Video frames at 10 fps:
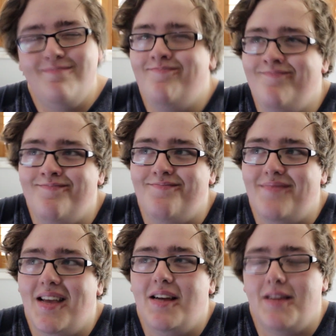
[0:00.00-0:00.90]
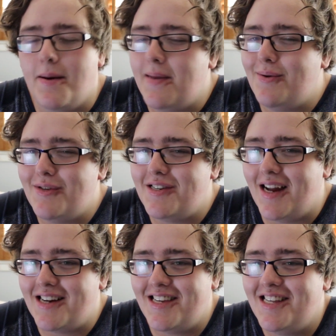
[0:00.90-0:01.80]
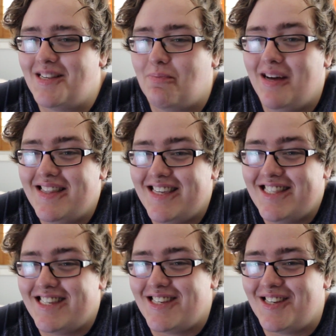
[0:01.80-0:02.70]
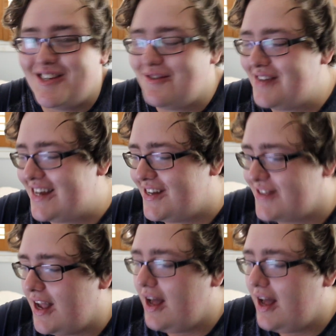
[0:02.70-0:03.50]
Now maybe we should actually split this into two videos.